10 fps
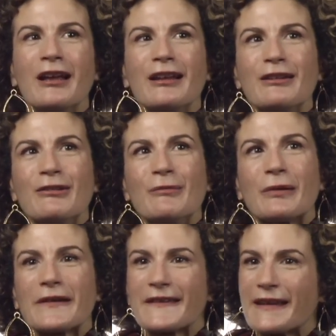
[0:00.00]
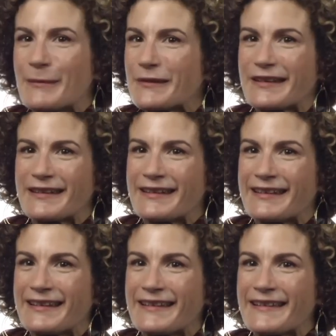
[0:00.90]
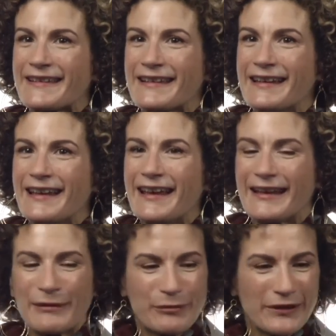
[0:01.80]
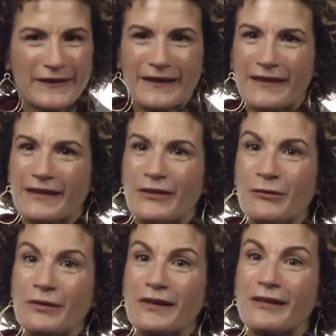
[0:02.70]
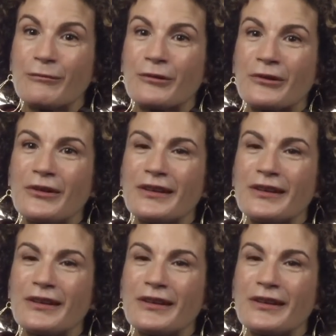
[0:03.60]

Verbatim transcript: new perceptions and it brings something new into the world.